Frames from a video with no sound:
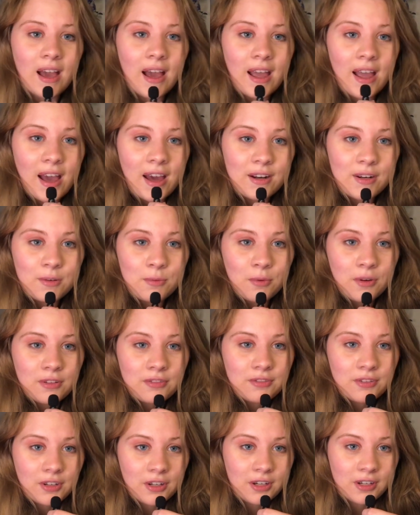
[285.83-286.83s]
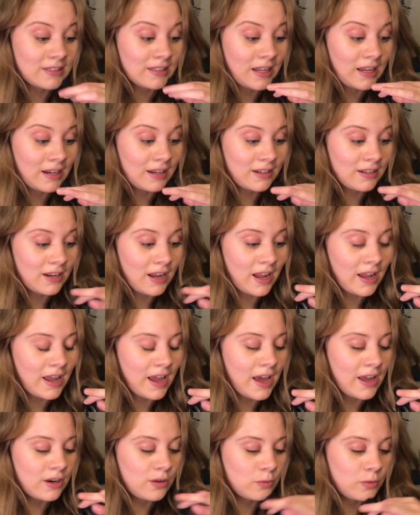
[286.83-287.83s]
I added one for Xaden, I
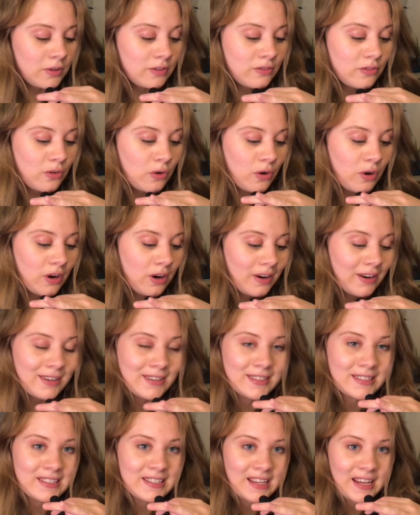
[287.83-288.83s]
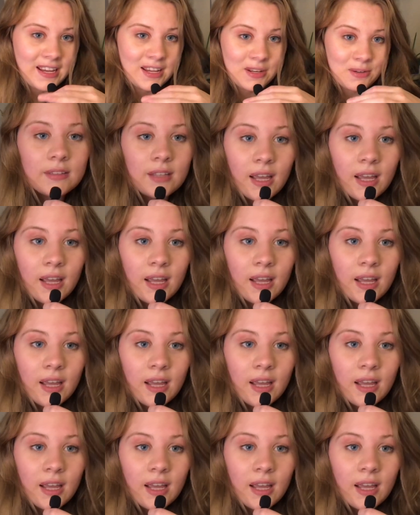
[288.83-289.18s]
added one for Dane,